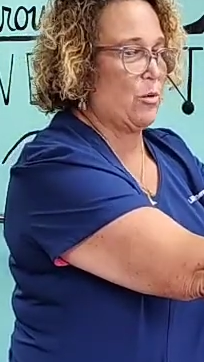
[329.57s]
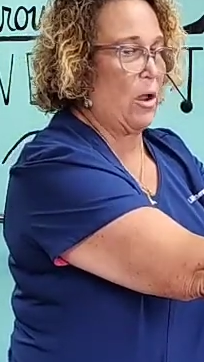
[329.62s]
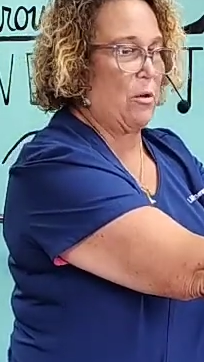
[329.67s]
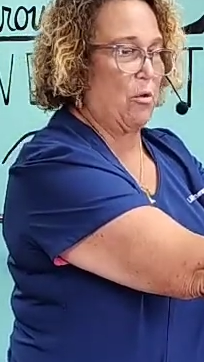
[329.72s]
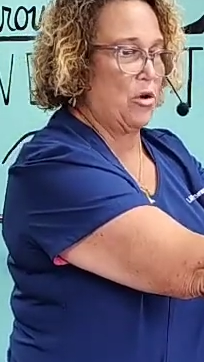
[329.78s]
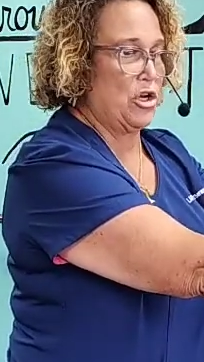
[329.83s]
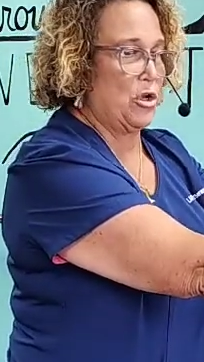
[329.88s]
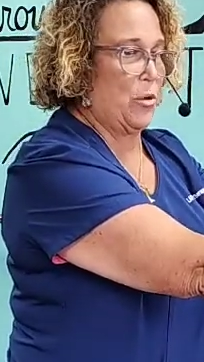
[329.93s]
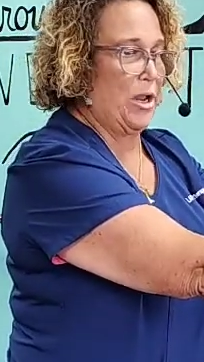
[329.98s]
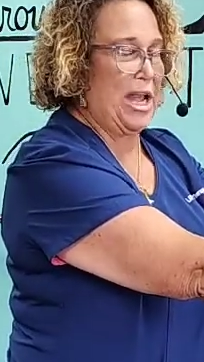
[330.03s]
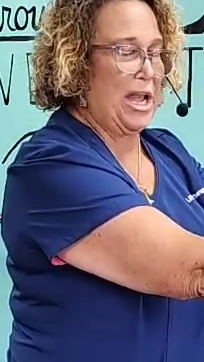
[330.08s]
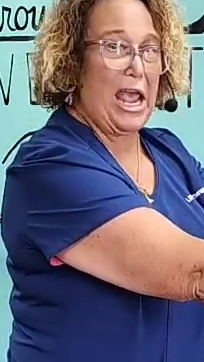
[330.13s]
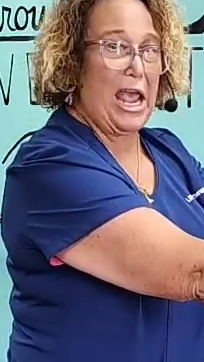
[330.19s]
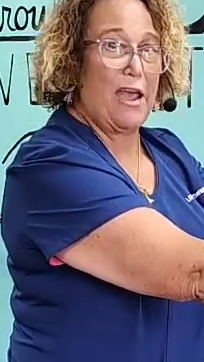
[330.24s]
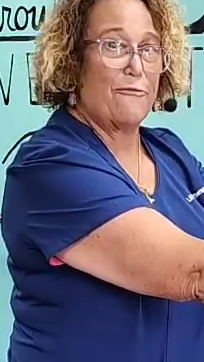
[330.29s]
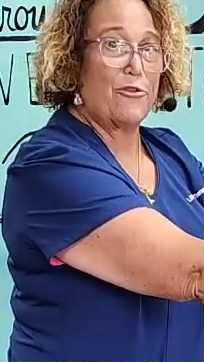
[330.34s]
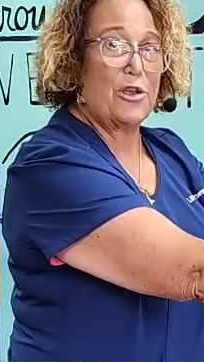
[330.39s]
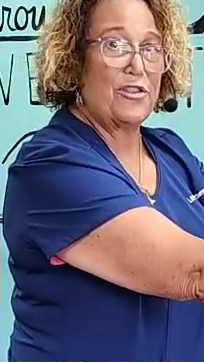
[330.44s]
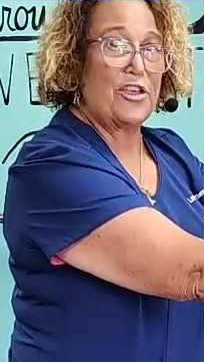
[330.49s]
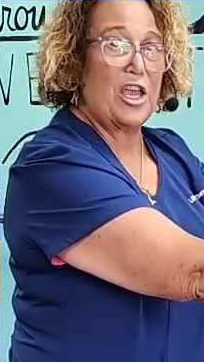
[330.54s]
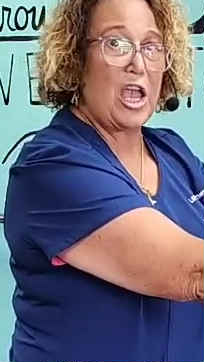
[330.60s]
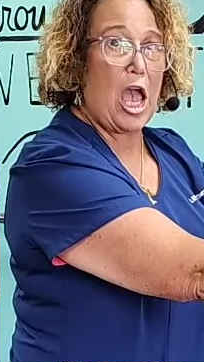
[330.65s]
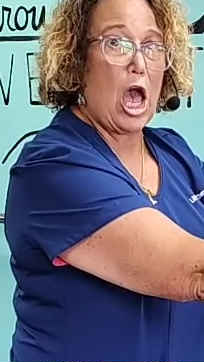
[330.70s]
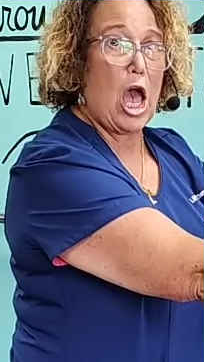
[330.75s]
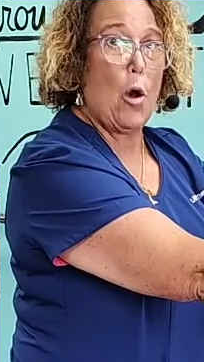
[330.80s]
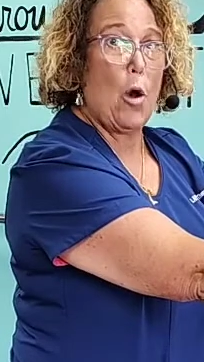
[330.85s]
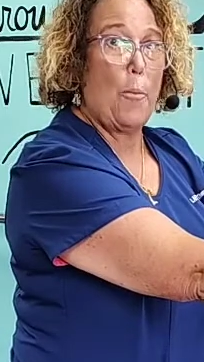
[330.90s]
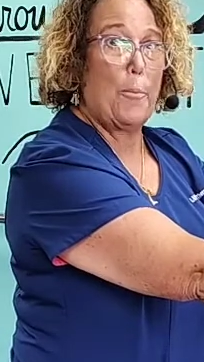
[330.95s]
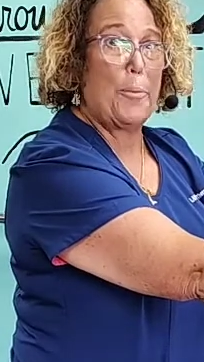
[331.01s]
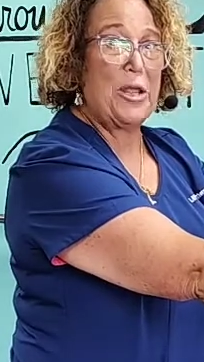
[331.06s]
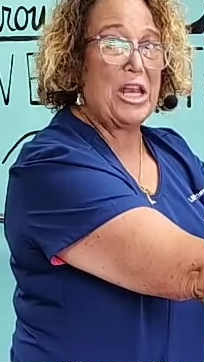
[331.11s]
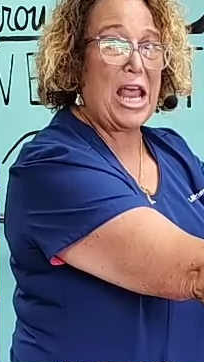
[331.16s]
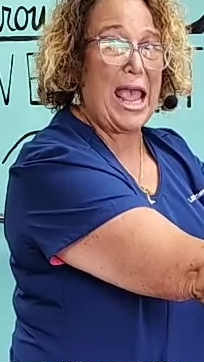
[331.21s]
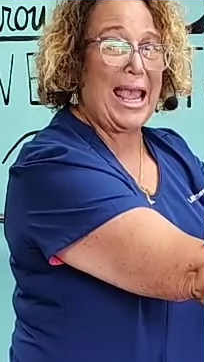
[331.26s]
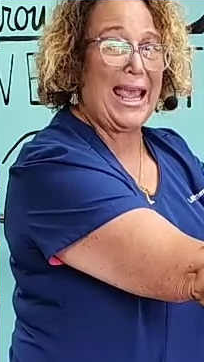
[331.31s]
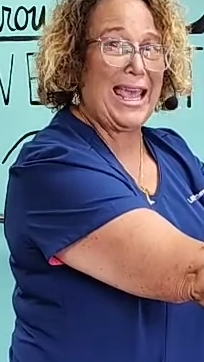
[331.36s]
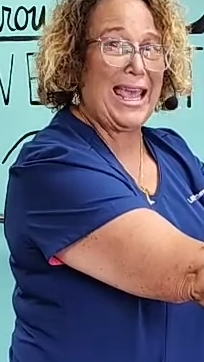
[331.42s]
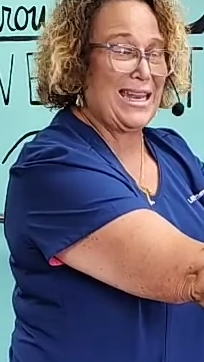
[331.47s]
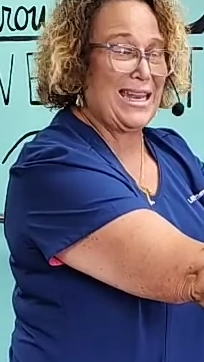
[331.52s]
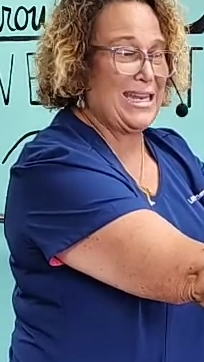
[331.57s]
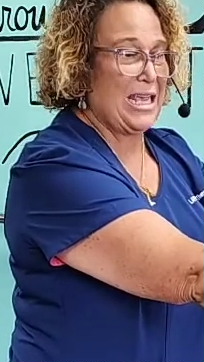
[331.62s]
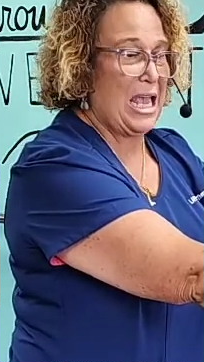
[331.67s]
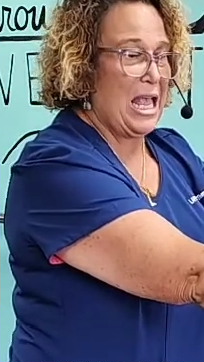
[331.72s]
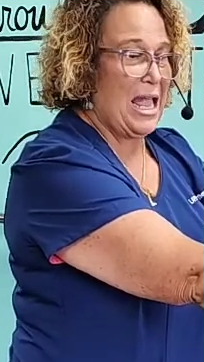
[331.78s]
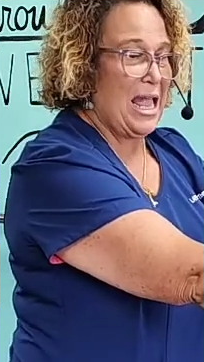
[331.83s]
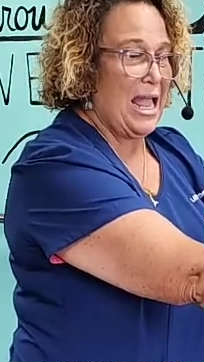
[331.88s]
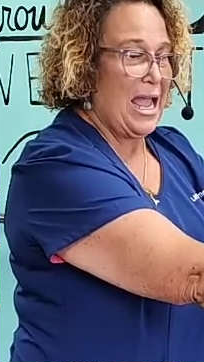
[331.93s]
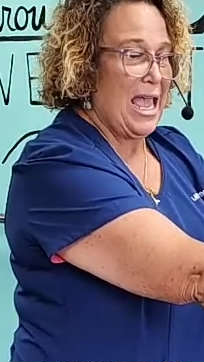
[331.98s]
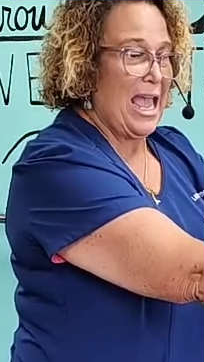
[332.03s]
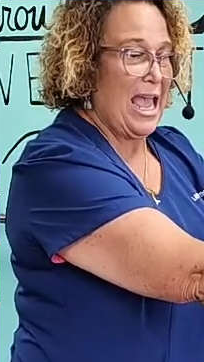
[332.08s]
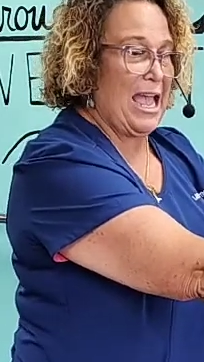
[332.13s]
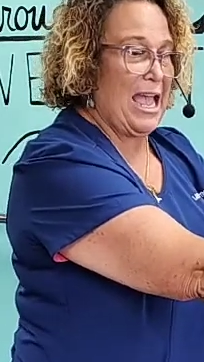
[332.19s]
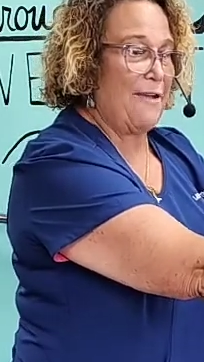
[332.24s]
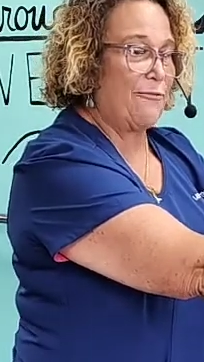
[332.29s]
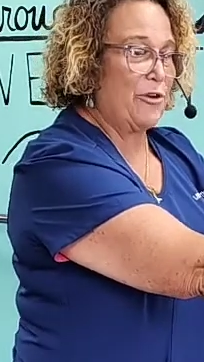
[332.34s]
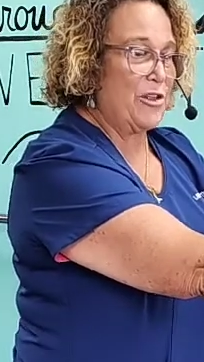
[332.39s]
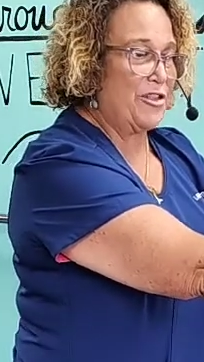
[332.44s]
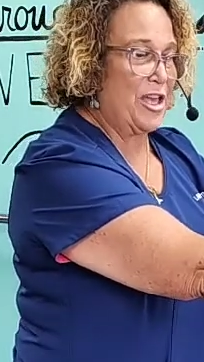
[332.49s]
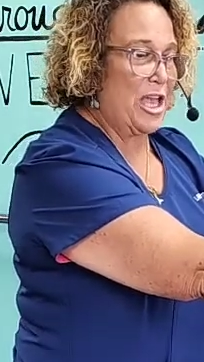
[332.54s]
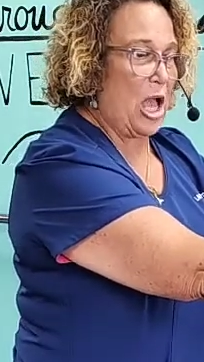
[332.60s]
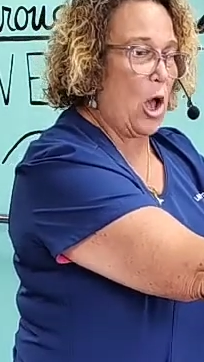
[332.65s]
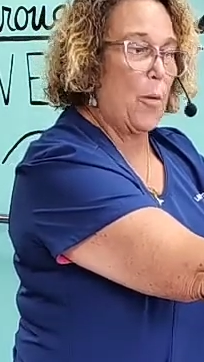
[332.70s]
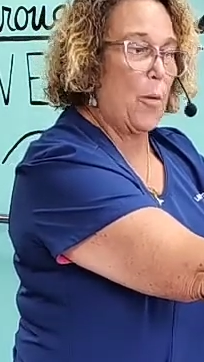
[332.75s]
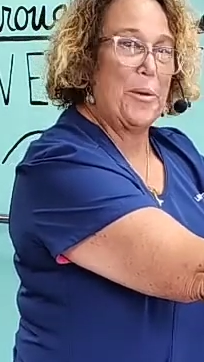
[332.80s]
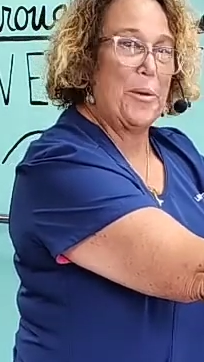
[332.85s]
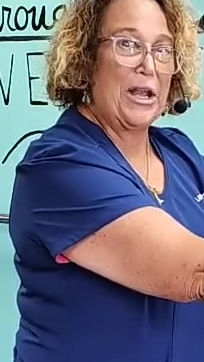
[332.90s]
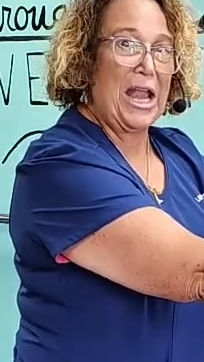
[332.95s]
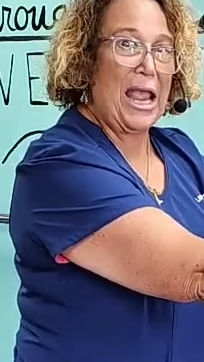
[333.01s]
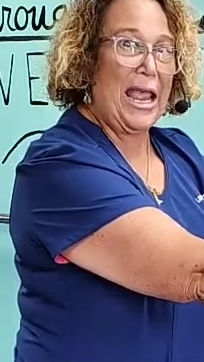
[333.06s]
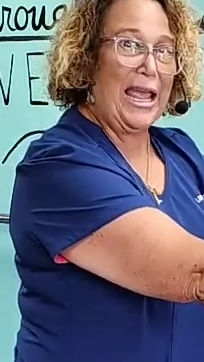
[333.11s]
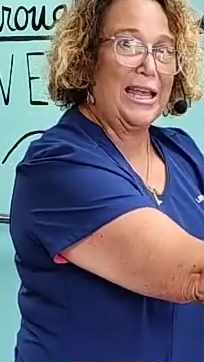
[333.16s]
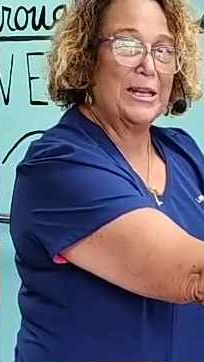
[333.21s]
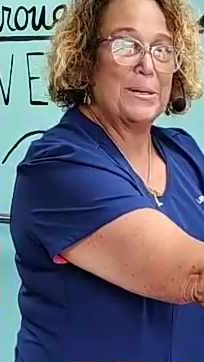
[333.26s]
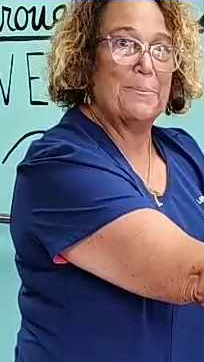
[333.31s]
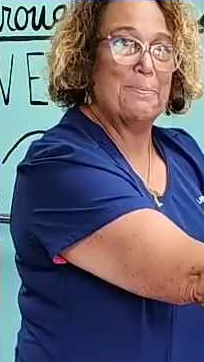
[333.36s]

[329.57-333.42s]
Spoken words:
We're doing everything open hand. Everything open hand.